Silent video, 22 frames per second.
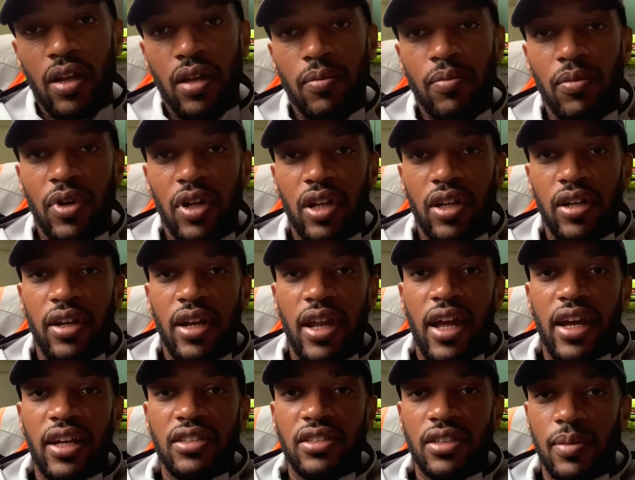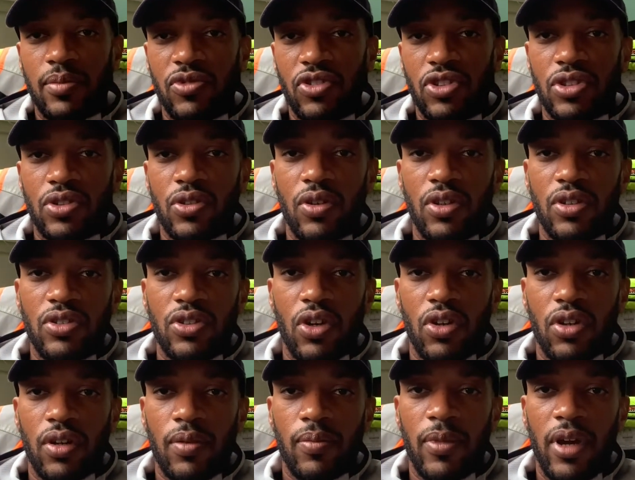But next, I'm just going to
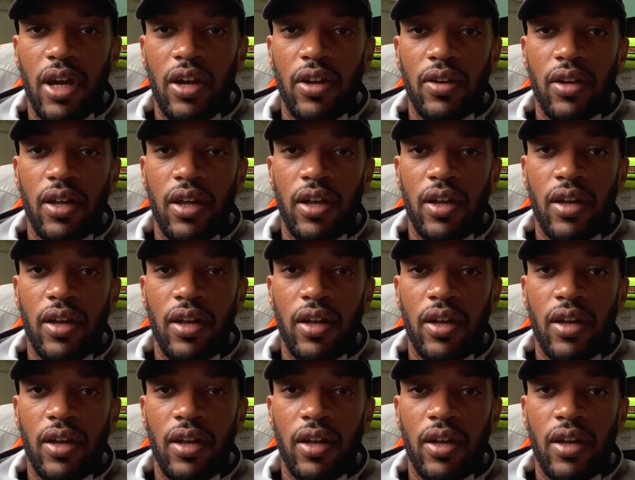talk about